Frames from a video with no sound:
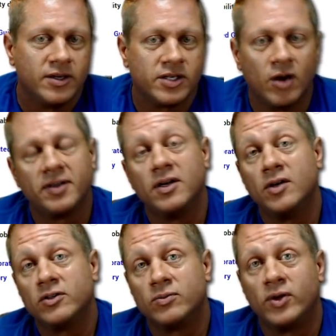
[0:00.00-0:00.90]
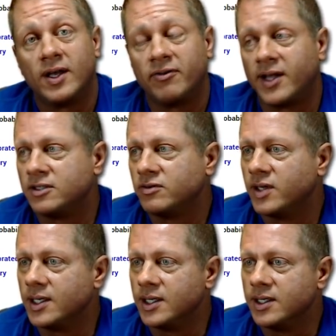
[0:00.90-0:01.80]
So I'll have to deal with some more of that flash
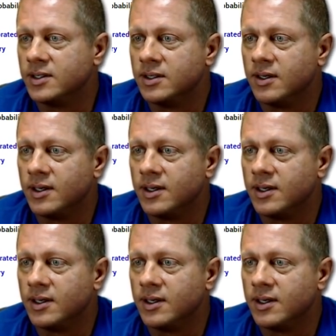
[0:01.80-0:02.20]
flooding here